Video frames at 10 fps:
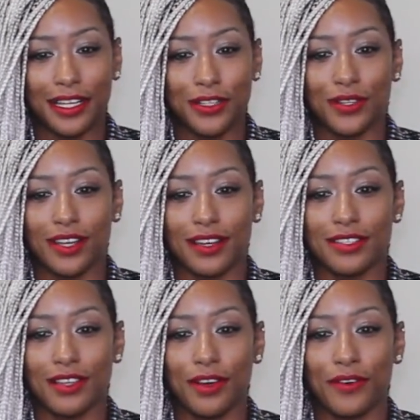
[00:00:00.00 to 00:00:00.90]
You can
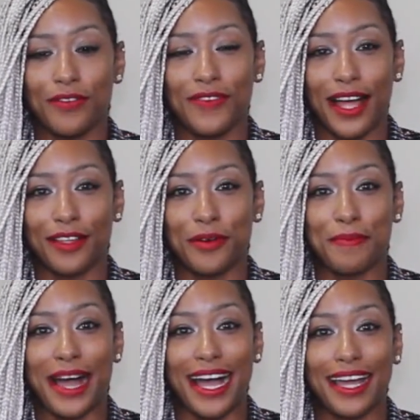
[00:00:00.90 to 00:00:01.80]
also follow
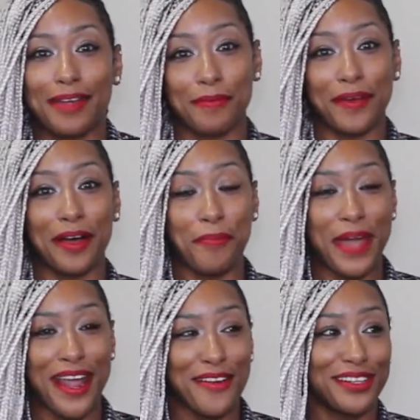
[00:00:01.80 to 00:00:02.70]
my
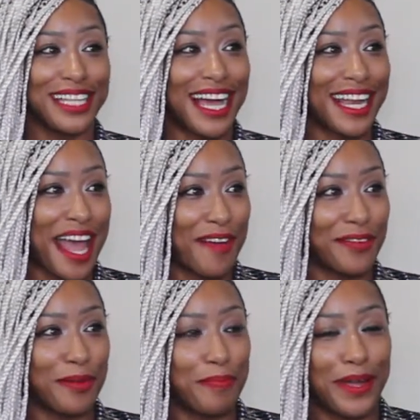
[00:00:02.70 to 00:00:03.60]
apparel line. I have
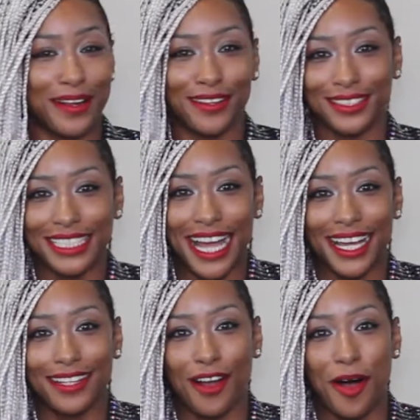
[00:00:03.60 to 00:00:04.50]
an apparel
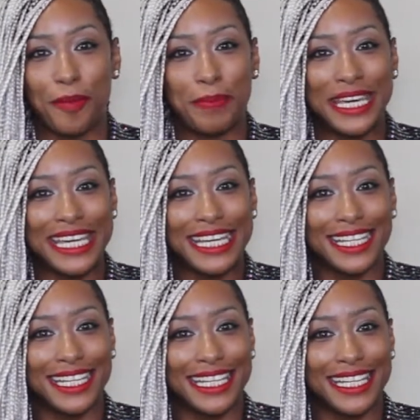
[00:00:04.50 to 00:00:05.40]
line called Peak
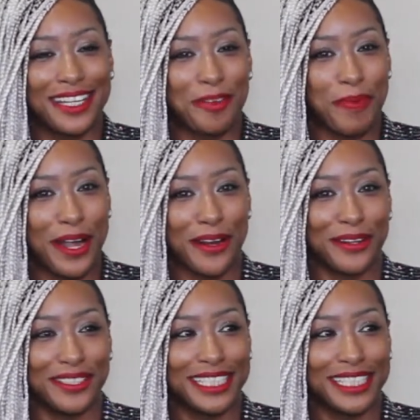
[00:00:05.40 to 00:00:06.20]
Geek Apparel.